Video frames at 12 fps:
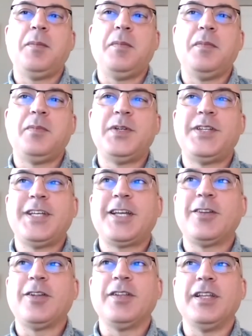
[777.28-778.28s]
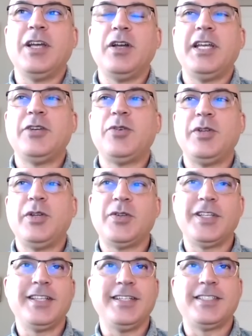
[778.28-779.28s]
particularly
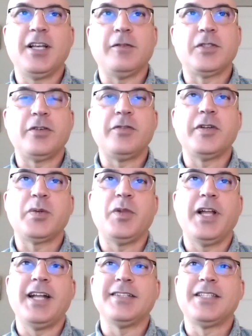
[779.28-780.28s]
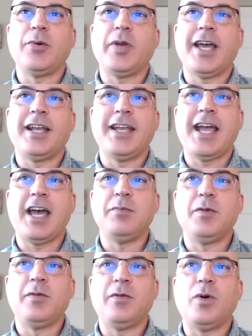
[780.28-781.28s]
introducing these self-service plans that we hadn't had
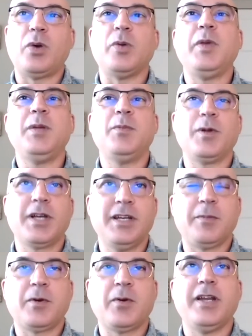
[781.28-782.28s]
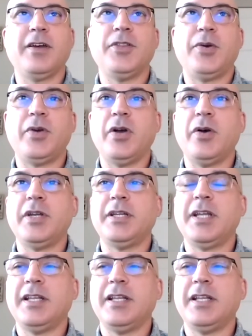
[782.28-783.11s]
before, where people can upgrade on their own and